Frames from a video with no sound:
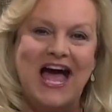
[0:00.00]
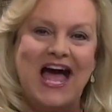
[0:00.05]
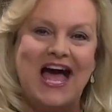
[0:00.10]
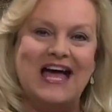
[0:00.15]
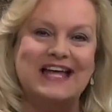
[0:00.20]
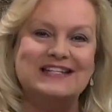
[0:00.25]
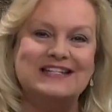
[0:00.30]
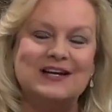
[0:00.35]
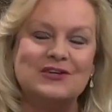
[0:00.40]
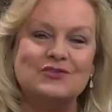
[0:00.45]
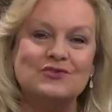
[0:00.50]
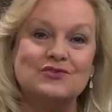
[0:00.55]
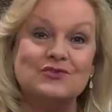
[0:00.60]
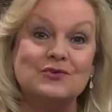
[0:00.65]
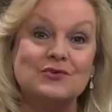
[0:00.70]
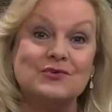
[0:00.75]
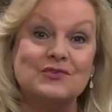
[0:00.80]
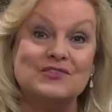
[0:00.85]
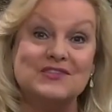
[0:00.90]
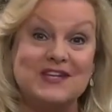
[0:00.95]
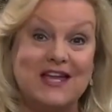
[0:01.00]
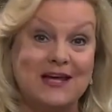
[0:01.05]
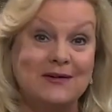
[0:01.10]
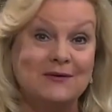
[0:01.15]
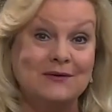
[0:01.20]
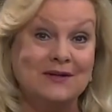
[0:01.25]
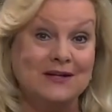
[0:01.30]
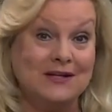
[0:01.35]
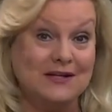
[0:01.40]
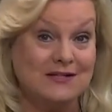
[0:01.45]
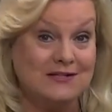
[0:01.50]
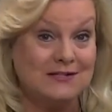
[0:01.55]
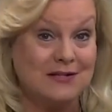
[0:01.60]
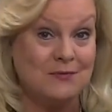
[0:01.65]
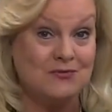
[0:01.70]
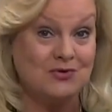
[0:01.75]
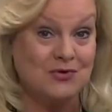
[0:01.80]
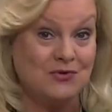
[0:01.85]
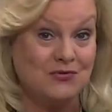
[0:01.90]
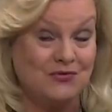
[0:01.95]
Uh, Dr. Turner is not only an
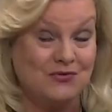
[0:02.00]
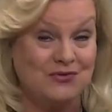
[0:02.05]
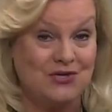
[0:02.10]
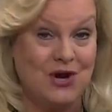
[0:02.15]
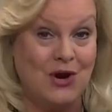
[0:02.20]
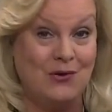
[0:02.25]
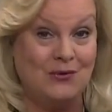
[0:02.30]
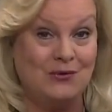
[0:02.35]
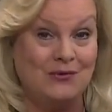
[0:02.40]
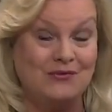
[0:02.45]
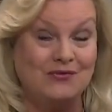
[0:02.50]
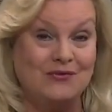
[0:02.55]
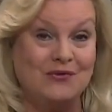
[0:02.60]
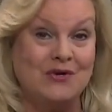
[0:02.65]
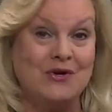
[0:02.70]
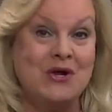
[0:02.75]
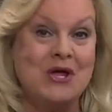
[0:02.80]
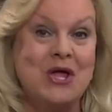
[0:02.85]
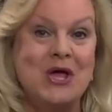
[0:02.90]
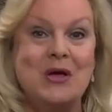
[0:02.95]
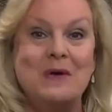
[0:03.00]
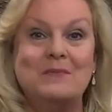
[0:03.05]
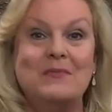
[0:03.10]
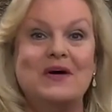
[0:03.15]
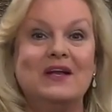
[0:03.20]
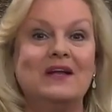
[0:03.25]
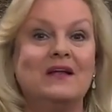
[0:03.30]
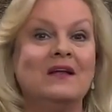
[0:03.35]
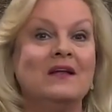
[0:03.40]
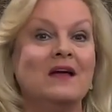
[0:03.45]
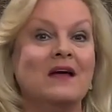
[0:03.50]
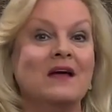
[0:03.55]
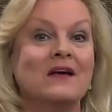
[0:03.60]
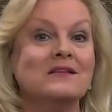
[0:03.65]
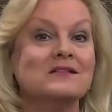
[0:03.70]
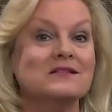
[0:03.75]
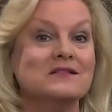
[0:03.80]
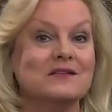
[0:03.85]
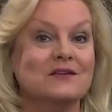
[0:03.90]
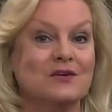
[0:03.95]
exceptional photographer, but an
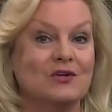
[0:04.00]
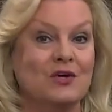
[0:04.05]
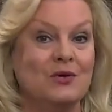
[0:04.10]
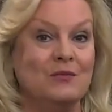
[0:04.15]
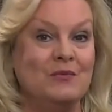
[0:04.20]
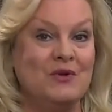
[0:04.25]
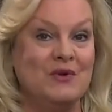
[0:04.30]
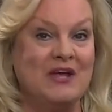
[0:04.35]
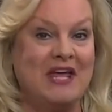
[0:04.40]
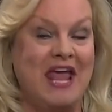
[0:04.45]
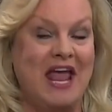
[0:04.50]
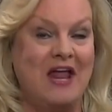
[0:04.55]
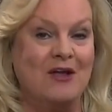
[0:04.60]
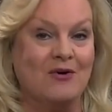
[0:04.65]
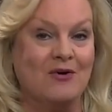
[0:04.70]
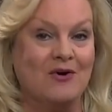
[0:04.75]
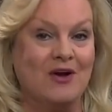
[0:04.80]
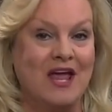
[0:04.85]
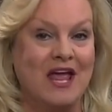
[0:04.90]
excellent communicator.